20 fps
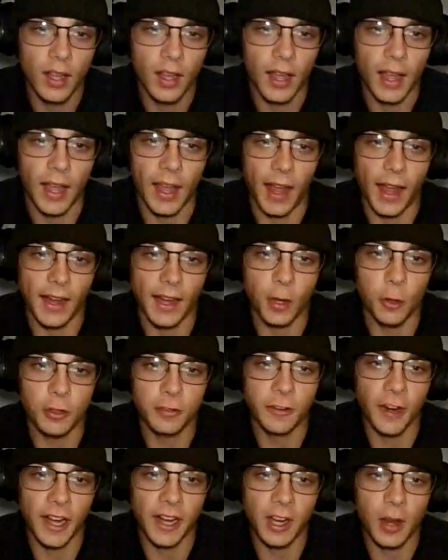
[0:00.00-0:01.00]
and he was
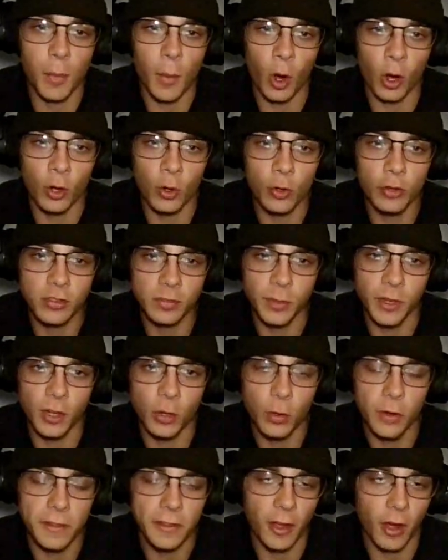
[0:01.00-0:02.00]
fighting Kamaru Usman,
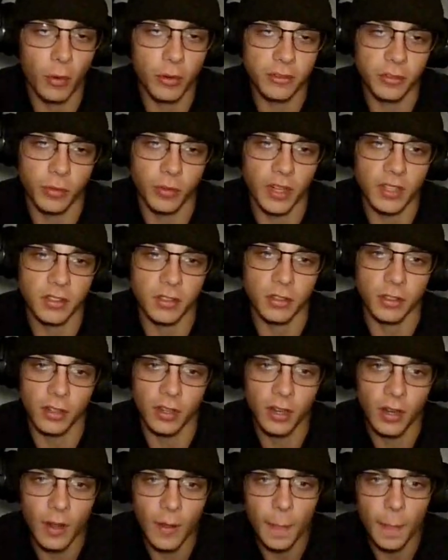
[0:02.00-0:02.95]
who he thought was a wrestler,